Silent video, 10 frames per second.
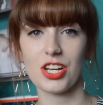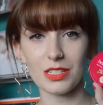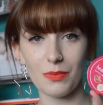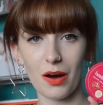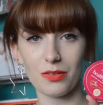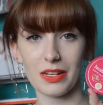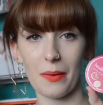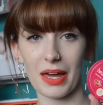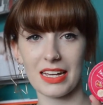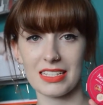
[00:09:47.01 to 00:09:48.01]
It smells
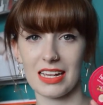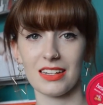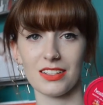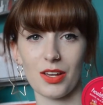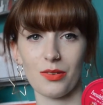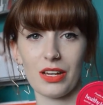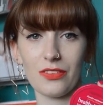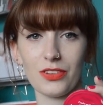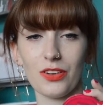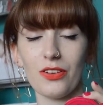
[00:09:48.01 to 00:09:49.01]
amazing, so
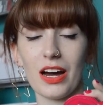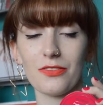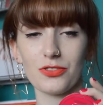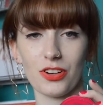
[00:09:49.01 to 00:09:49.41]
if you have